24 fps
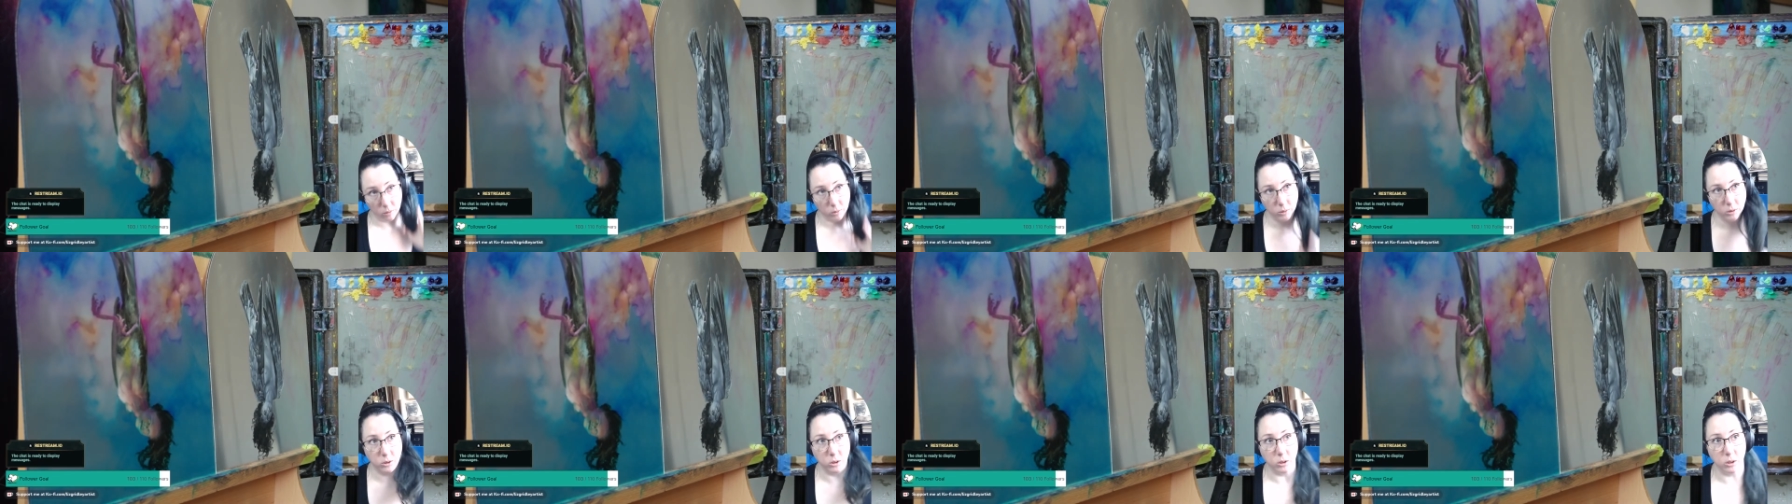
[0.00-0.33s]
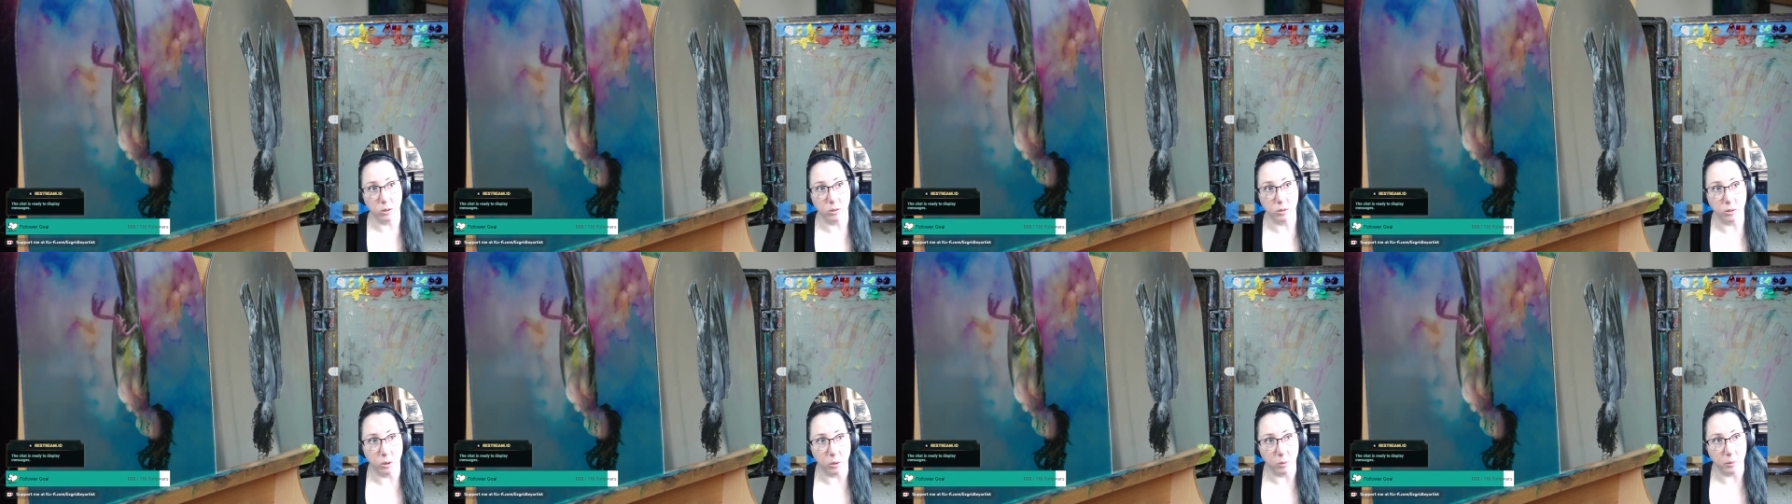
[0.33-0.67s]
We'll do
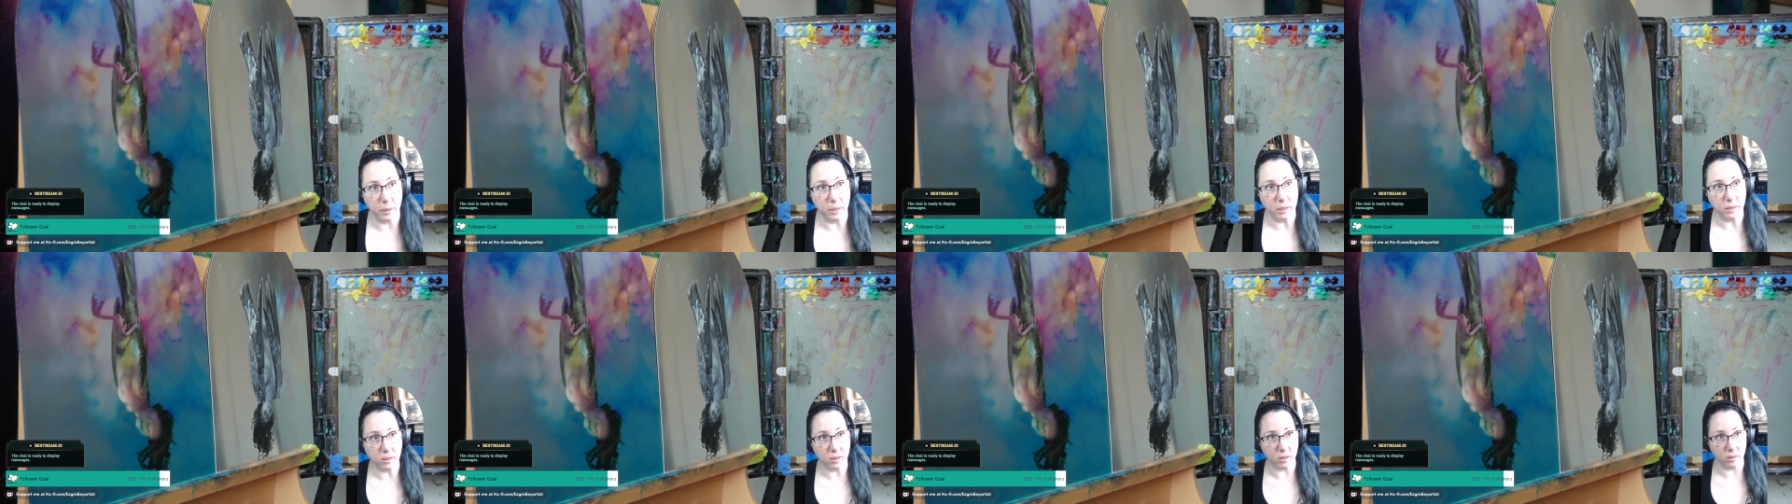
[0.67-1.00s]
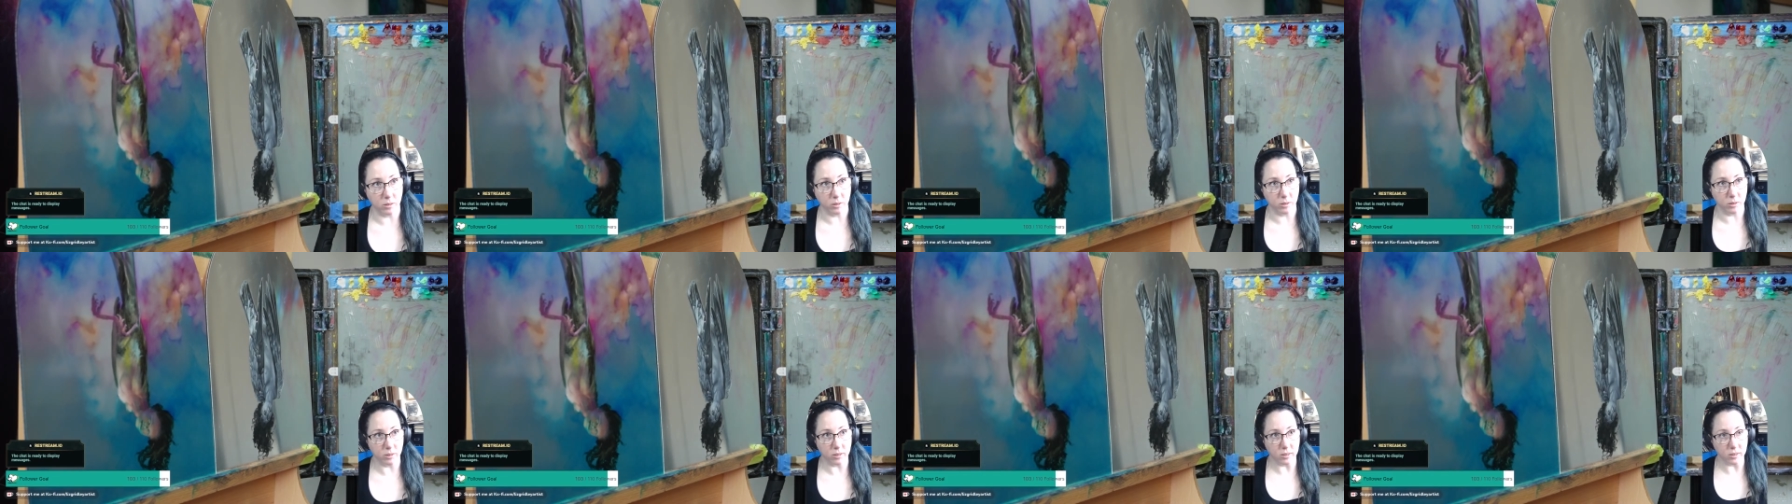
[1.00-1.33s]
4 weeks
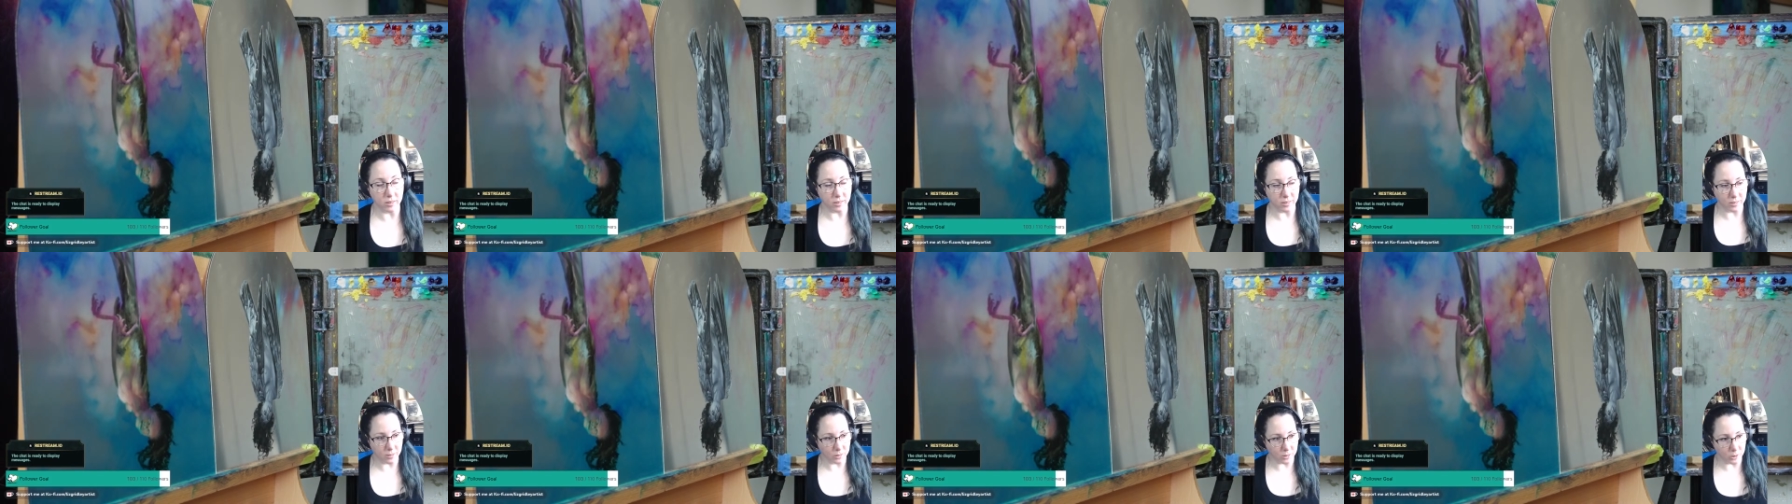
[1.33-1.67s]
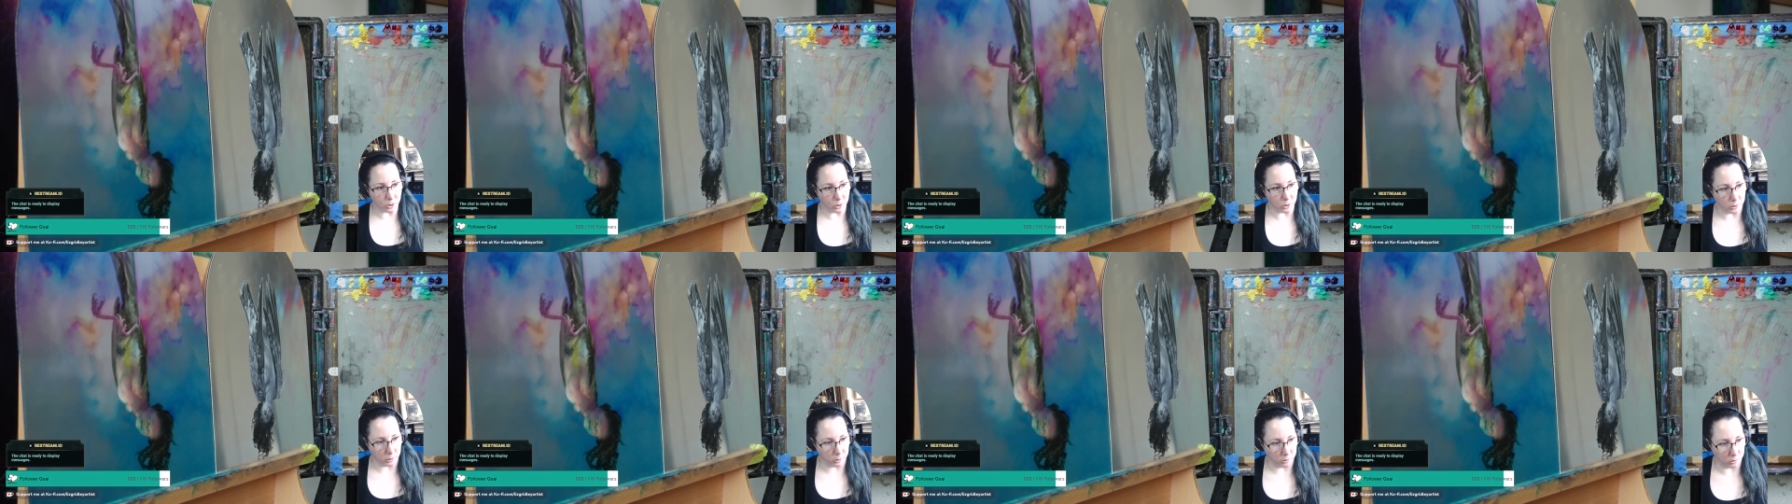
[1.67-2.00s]
of
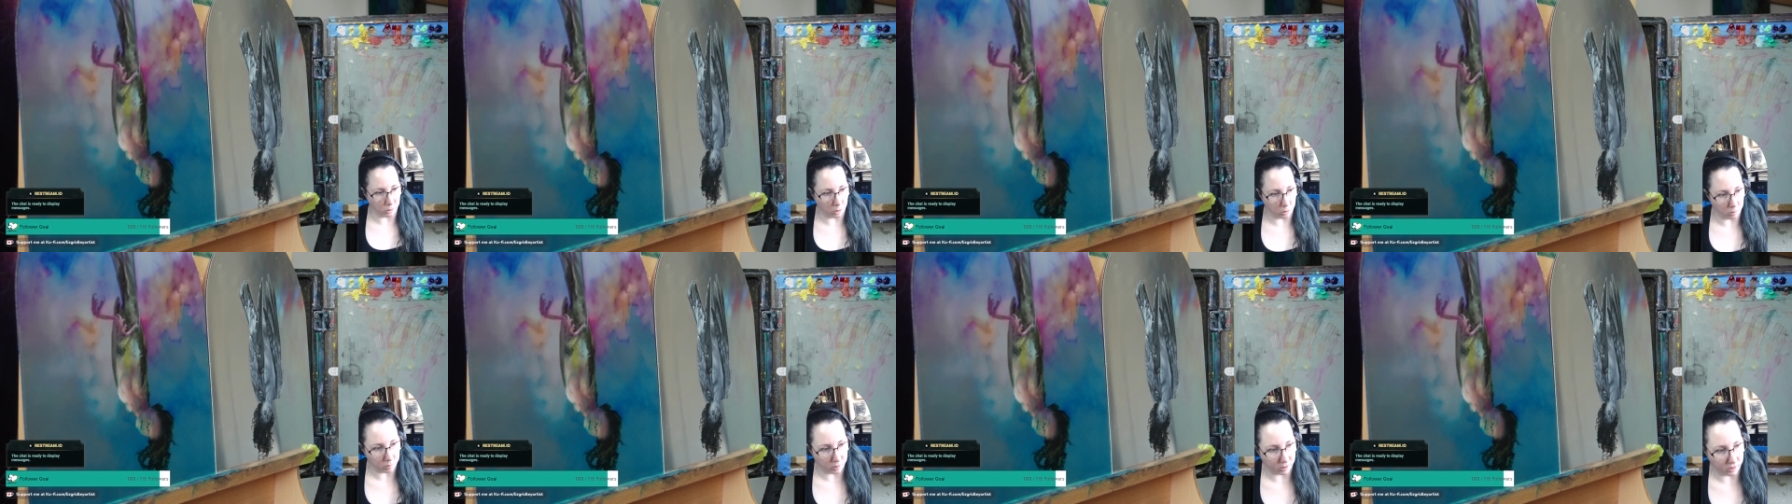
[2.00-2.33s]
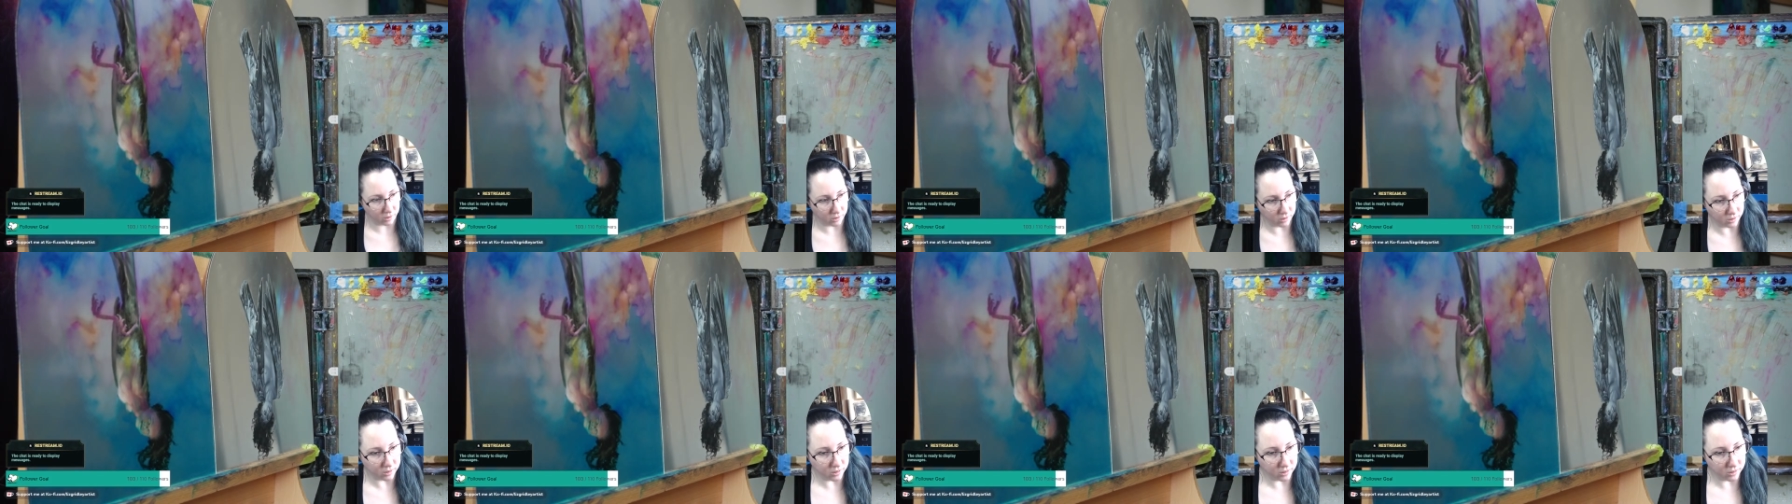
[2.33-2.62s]
Oiltober